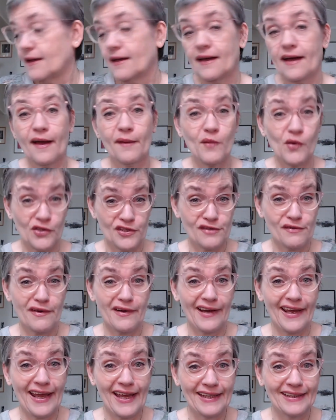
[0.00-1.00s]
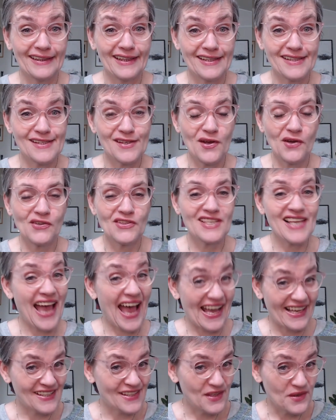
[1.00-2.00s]
I'm also wearing hand-knit socks,
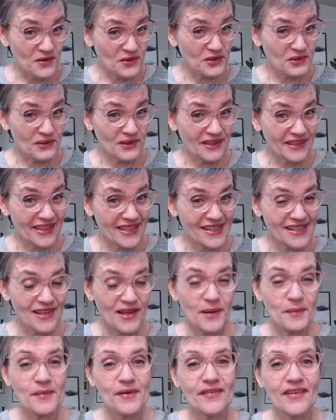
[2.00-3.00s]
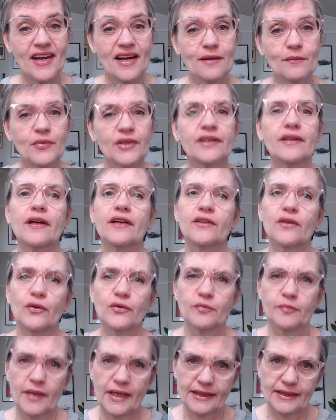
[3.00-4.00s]
as usual this time of year, but I
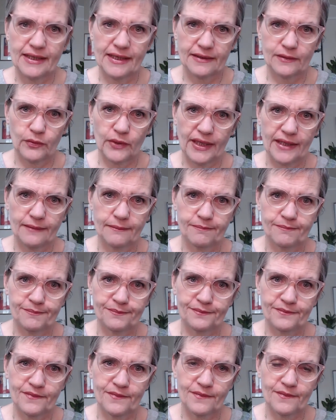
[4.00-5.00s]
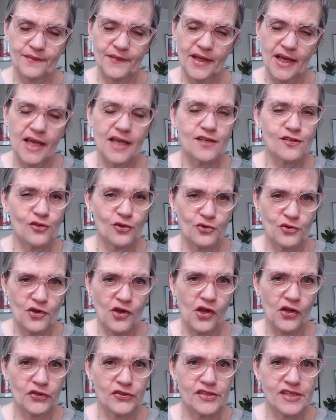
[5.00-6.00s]
don't bend that way, so you
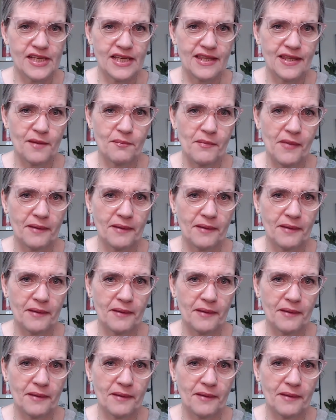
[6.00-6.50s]
can't see them.